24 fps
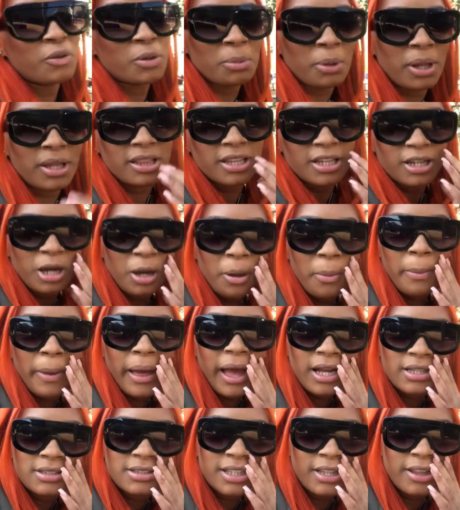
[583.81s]
We about to go
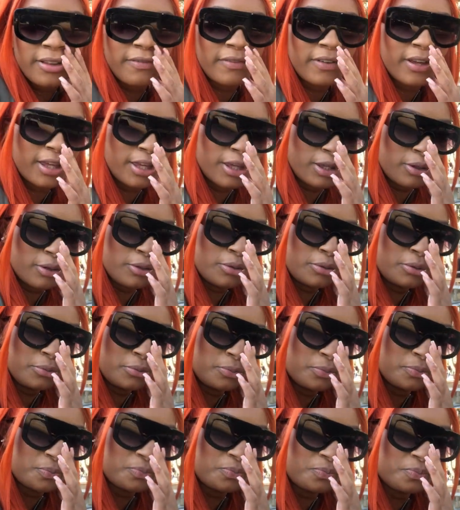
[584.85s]
back to the venue
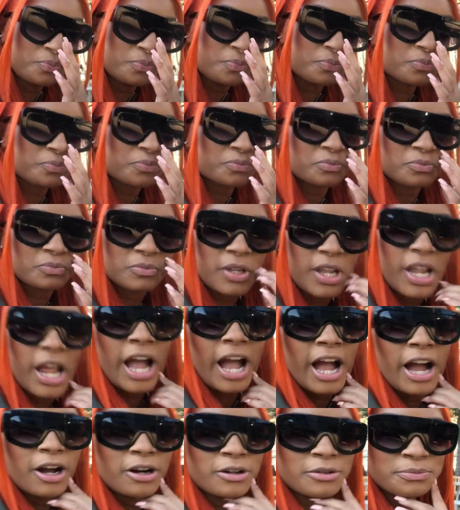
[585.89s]

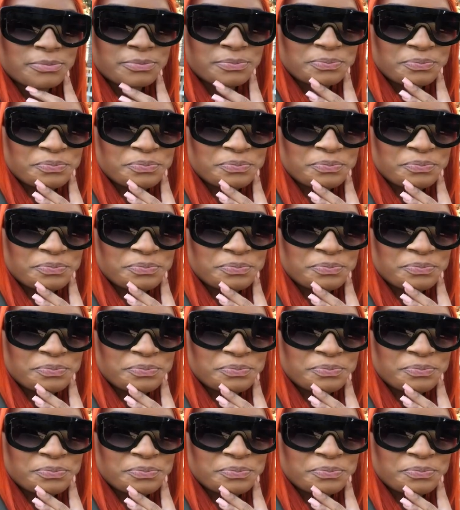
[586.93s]
now.